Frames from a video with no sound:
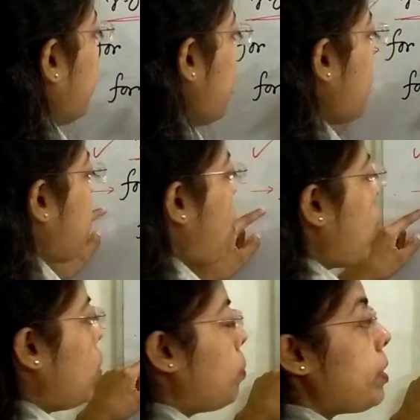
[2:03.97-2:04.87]
This
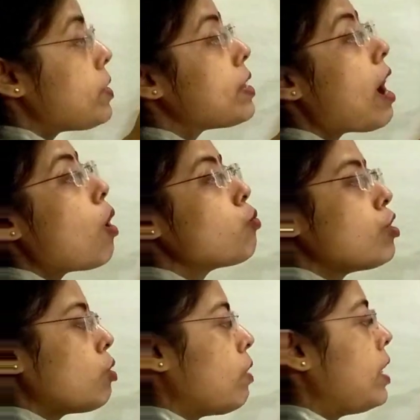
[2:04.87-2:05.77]
for loop is the
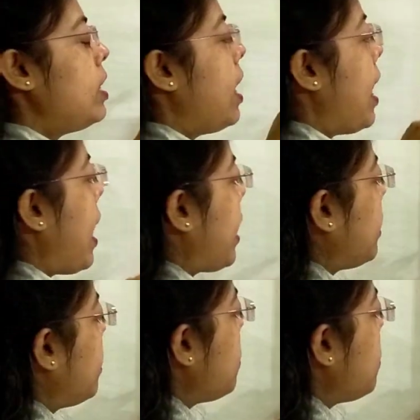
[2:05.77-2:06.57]
outer one and